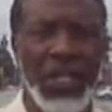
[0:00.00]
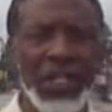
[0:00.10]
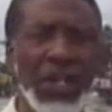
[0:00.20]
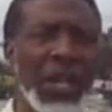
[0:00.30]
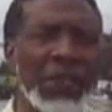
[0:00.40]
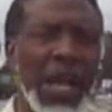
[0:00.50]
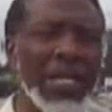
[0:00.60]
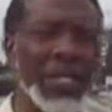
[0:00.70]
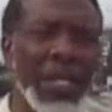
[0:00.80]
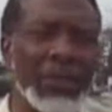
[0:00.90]
concerning
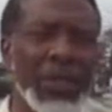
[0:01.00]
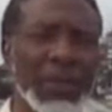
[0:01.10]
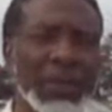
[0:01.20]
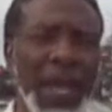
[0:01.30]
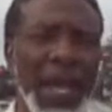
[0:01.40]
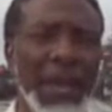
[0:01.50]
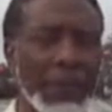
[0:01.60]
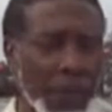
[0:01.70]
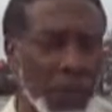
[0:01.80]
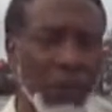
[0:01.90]
my subject, my
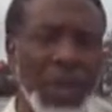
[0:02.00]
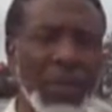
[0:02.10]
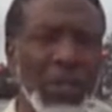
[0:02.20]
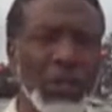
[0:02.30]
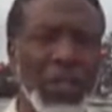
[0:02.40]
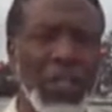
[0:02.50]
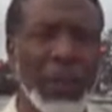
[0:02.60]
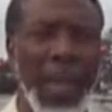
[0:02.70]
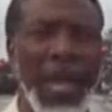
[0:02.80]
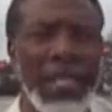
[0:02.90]
criminal
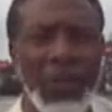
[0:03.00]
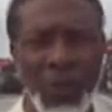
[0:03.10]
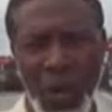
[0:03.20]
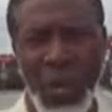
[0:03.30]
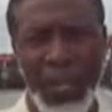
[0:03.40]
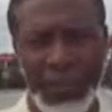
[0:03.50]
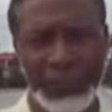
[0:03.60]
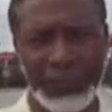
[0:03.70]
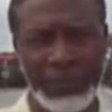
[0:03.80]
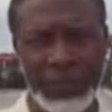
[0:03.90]
trespass warning.
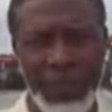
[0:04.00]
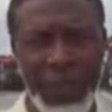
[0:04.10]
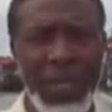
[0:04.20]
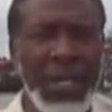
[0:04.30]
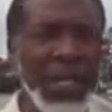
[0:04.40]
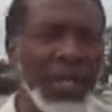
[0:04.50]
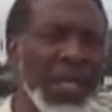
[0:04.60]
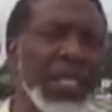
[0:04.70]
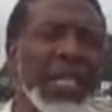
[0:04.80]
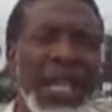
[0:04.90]

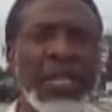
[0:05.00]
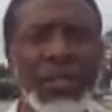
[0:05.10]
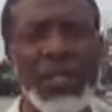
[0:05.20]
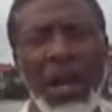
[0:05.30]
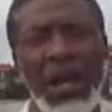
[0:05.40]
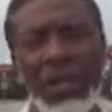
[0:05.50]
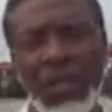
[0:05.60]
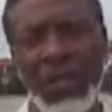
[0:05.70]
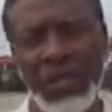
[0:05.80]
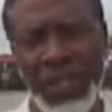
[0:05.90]
This letter
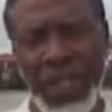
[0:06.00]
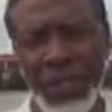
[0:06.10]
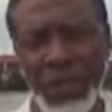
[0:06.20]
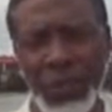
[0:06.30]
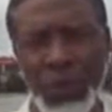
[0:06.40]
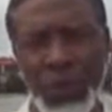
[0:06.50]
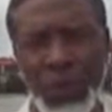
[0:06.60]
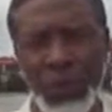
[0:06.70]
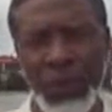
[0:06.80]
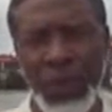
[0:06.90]
also sent to
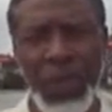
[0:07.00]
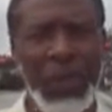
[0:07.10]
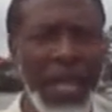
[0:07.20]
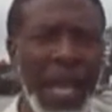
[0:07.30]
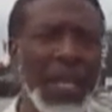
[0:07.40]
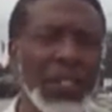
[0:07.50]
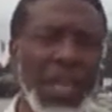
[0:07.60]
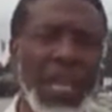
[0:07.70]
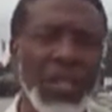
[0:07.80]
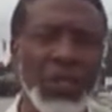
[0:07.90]
the Lyons
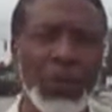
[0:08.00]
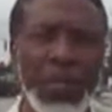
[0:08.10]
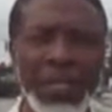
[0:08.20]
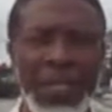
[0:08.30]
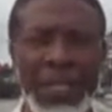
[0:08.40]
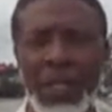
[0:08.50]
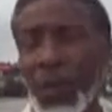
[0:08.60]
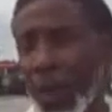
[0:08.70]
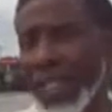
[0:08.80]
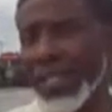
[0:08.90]
County
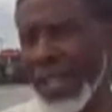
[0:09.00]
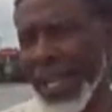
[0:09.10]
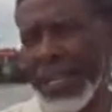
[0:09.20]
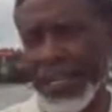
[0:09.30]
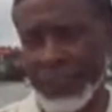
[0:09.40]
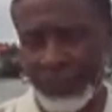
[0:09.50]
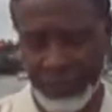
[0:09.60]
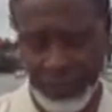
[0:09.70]
Superintendent, Wes Taylor.